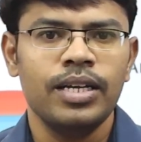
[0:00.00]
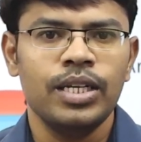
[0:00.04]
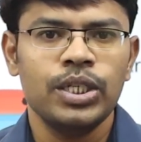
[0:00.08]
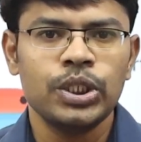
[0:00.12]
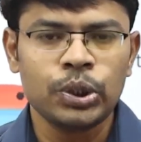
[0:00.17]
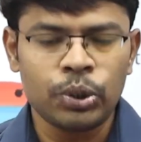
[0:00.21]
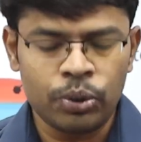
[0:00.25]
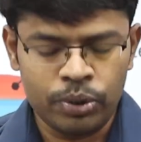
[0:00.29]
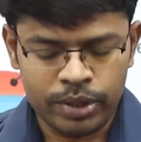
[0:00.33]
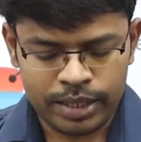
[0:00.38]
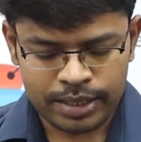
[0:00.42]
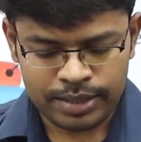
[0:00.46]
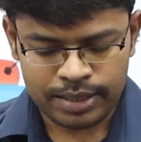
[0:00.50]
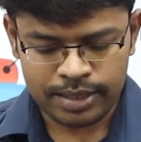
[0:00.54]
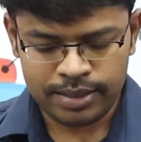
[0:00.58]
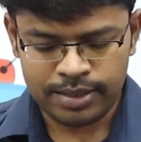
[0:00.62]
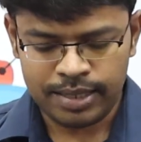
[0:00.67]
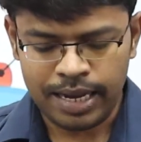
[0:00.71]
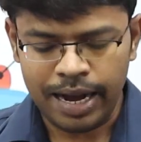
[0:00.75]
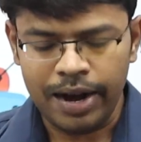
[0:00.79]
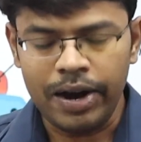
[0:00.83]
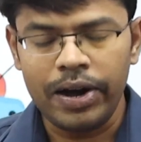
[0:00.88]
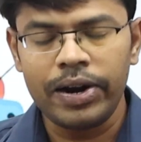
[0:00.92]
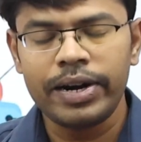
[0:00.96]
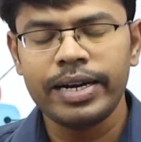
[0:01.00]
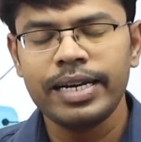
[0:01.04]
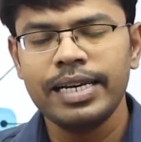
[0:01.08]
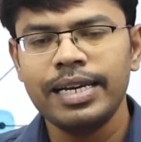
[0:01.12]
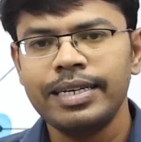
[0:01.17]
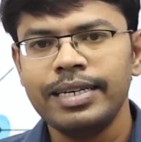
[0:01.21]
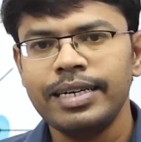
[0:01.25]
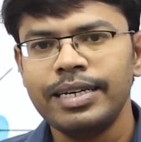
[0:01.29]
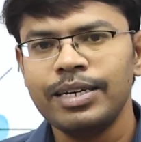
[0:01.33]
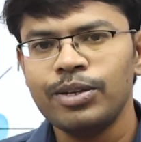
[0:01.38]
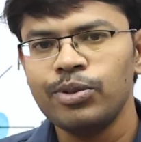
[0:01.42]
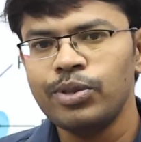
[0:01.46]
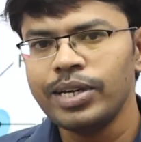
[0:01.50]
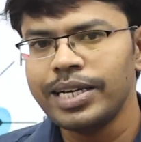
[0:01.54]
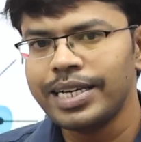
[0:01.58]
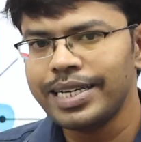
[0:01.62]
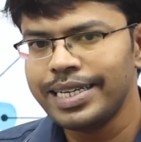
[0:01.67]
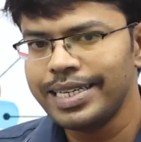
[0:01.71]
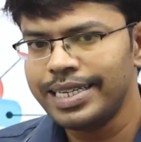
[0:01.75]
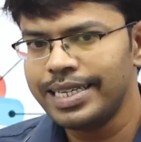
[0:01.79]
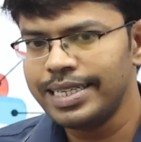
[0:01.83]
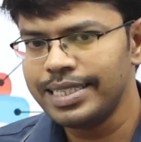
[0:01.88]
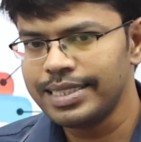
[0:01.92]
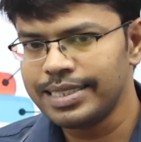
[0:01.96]
So this is all related to the
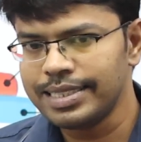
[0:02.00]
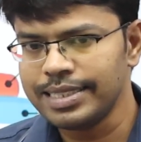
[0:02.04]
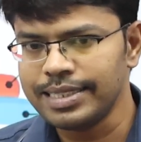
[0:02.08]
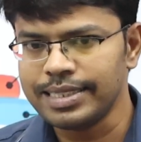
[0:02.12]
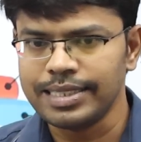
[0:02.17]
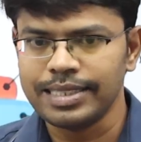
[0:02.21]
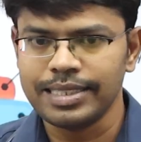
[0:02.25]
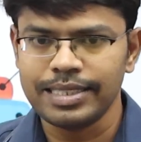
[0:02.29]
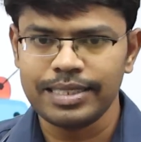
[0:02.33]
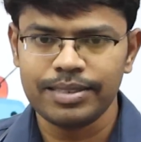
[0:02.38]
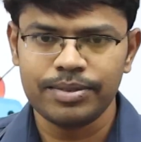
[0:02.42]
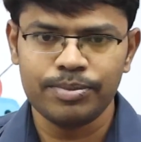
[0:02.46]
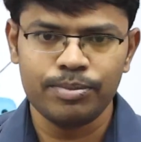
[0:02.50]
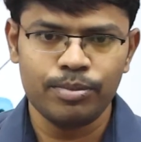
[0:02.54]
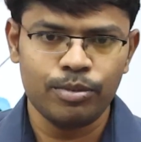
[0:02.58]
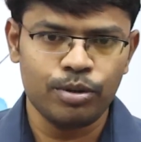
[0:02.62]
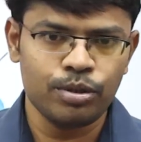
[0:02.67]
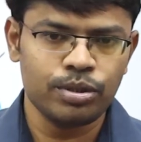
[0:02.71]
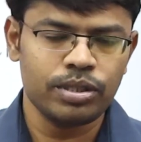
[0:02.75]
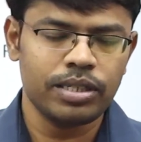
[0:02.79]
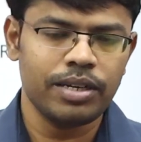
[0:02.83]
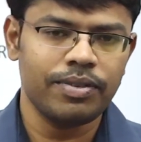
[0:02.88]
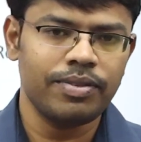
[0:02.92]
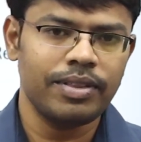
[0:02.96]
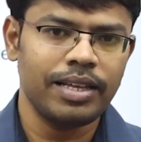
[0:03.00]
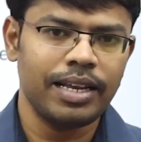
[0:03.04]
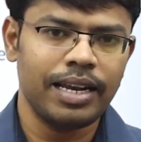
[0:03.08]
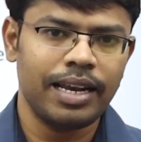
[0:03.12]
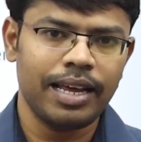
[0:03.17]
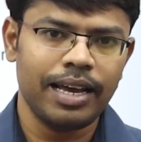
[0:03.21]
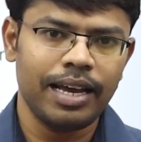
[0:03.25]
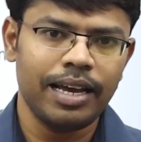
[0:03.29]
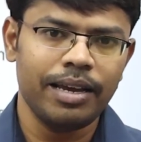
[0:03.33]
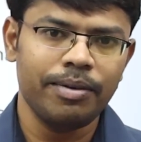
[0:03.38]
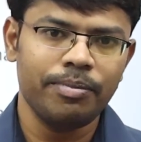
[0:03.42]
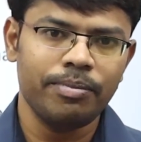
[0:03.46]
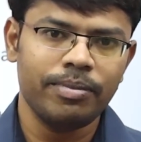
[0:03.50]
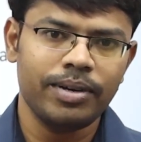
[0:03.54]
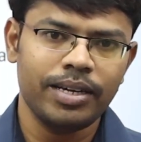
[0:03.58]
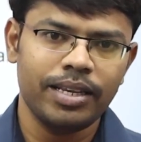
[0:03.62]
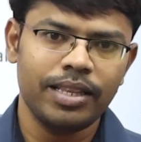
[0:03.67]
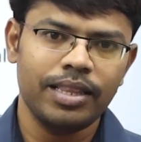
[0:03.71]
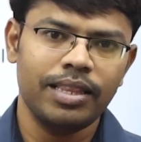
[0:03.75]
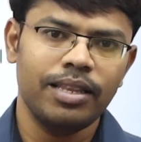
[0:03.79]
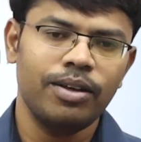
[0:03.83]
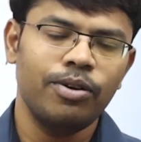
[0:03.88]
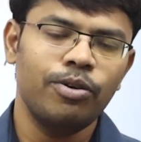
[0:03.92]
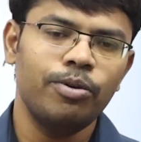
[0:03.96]
kidney cyst. Most of the time
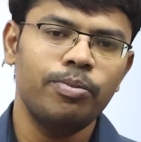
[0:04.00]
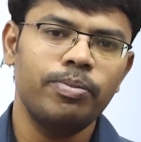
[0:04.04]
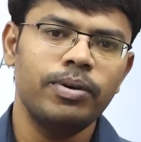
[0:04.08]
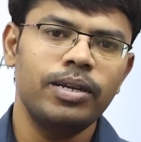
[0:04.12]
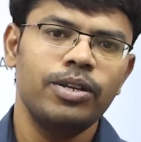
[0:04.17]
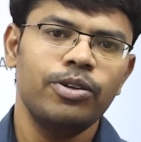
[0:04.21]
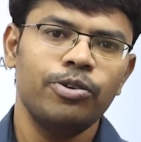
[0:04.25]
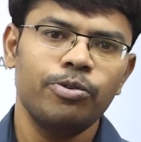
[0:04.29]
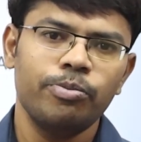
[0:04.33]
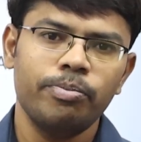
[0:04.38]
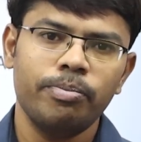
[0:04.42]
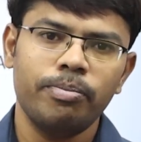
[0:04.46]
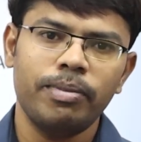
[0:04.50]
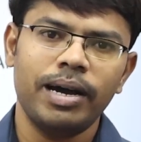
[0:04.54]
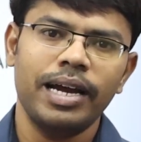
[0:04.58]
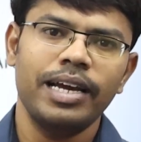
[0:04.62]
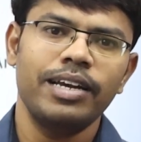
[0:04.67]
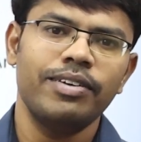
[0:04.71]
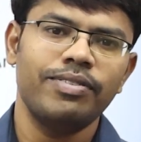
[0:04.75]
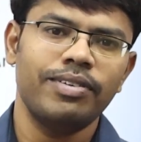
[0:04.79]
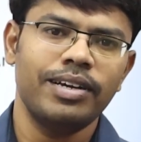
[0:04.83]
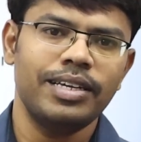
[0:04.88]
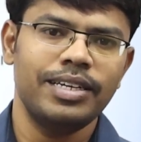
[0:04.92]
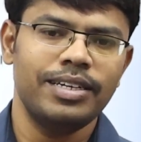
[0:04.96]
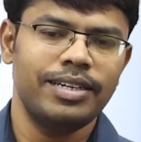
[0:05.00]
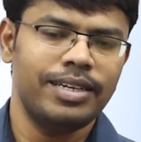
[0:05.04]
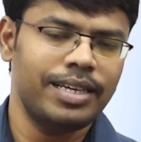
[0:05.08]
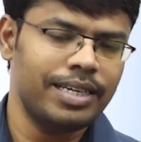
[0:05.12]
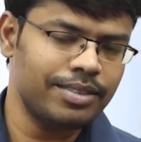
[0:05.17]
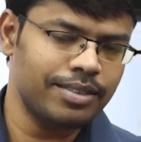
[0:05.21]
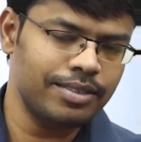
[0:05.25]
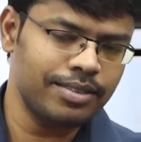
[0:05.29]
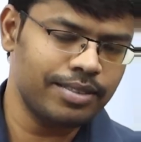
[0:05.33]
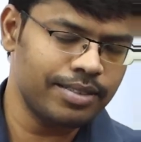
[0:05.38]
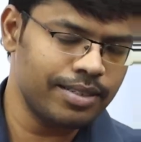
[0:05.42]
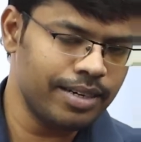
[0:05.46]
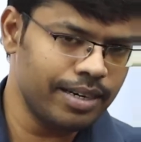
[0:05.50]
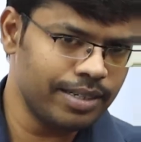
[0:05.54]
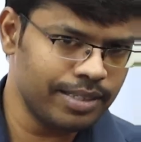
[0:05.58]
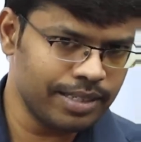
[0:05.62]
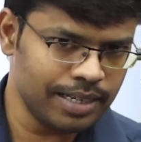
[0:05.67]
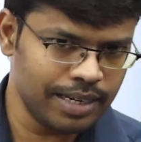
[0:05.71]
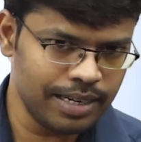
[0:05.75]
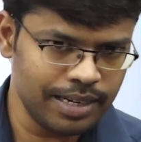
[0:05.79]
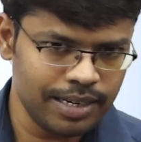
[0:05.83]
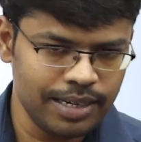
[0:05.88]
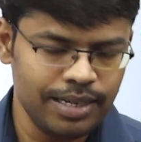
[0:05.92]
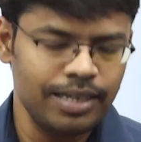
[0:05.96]
in the OPD you might find it as
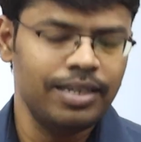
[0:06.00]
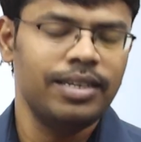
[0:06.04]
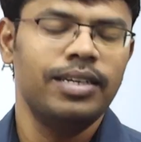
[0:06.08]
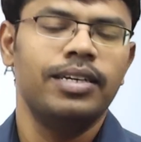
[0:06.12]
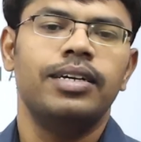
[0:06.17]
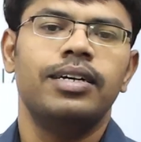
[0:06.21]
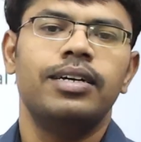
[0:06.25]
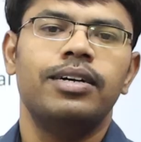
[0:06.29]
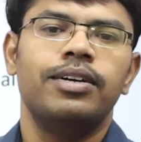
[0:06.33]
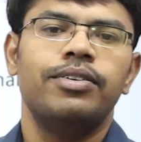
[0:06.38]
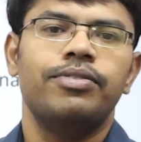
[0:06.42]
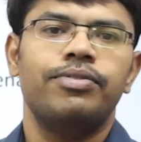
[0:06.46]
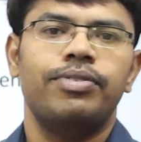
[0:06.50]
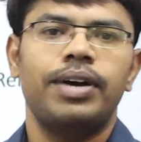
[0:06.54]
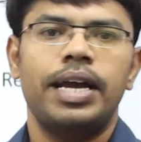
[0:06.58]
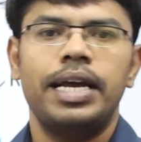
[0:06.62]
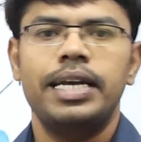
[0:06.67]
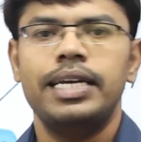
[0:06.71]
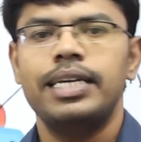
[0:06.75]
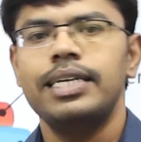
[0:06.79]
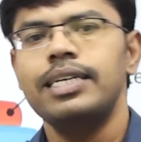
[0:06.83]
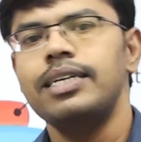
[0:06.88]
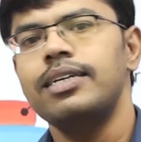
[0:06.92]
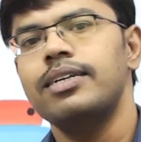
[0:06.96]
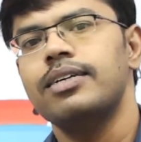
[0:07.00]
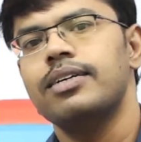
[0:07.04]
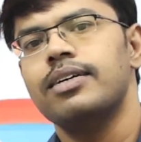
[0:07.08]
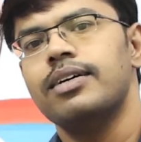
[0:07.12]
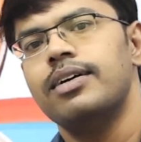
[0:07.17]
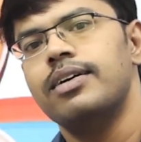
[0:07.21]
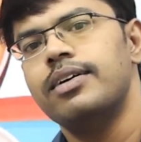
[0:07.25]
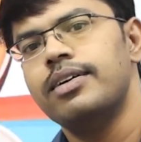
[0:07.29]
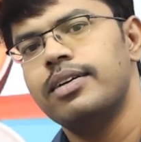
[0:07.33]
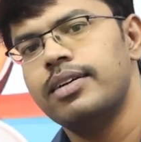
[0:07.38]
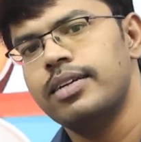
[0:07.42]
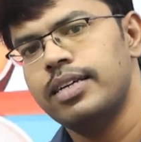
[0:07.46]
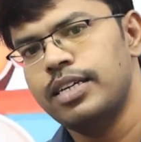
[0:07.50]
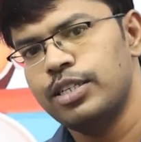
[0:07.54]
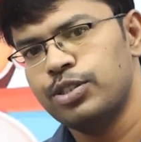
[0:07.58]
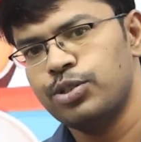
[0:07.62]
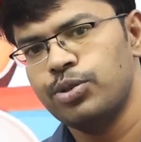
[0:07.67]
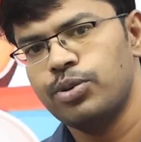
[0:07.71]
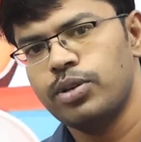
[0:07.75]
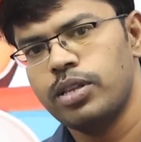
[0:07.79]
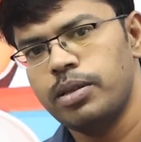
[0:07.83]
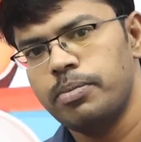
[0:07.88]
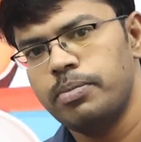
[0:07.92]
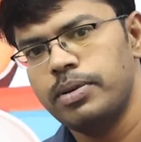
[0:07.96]
incidental finding.
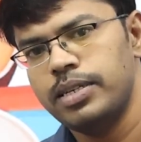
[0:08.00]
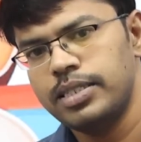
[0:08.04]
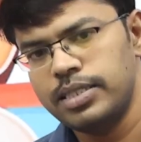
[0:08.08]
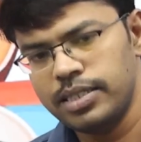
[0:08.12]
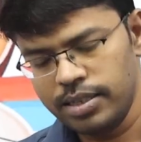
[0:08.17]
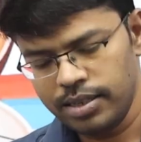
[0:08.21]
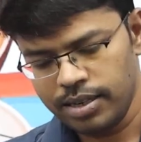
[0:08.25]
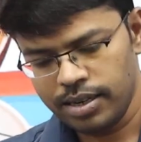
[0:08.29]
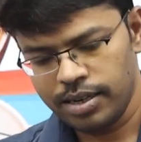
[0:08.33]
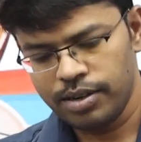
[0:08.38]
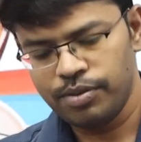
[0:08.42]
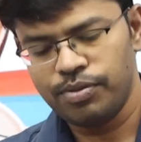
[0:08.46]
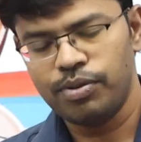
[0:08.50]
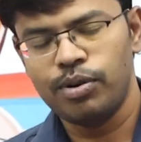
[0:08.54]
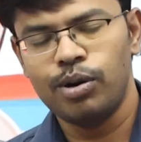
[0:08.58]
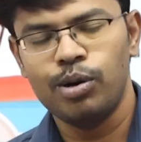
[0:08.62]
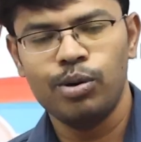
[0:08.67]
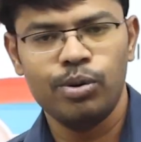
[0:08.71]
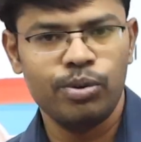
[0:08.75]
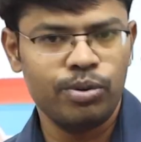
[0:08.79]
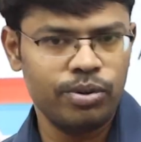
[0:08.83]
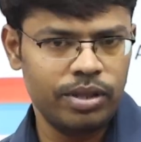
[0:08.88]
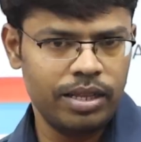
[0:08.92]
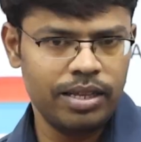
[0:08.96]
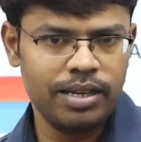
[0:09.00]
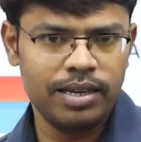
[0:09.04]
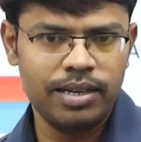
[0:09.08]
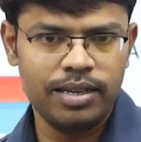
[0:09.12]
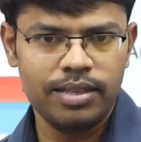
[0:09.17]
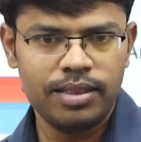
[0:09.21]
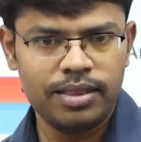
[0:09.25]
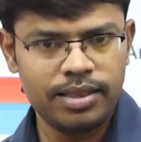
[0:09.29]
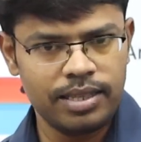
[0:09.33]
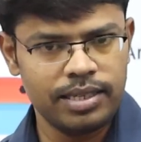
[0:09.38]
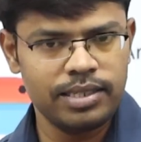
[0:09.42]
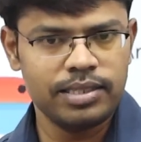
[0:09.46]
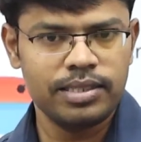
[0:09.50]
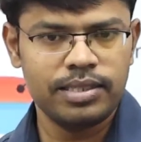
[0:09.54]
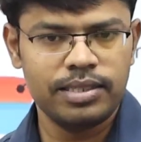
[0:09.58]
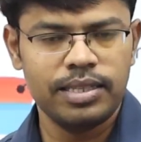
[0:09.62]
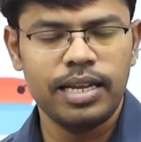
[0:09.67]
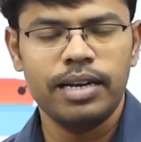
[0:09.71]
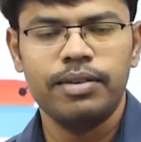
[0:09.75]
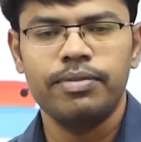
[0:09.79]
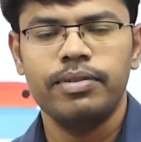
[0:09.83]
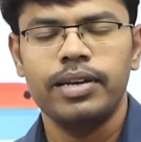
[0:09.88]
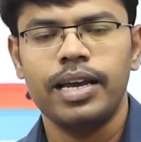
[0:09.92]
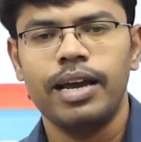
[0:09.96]
Reassure the patient and follow the things
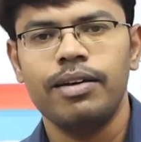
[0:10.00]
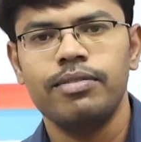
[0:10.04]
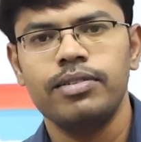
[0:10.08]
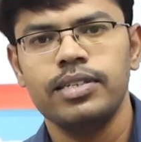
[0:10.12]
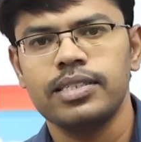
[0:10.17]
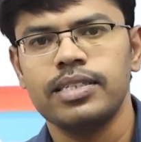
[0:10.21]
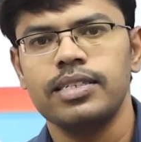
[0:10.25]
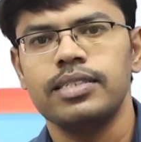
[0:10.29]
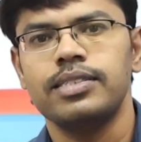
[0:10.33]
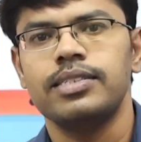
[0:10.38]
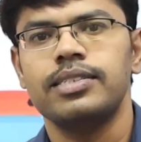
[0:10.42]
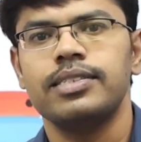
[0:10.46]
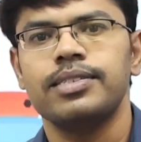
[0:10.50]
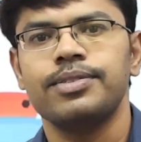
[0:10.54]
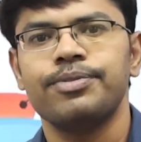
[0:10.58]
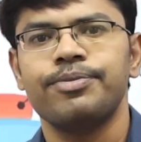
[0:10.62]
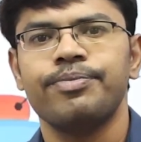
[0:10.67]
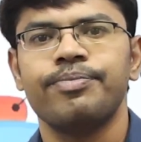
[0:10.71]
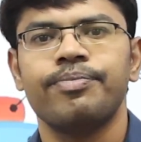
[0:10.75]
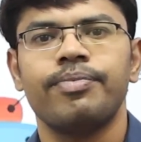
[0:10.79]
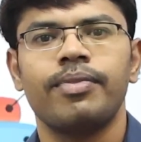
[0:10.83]
that we have discussed.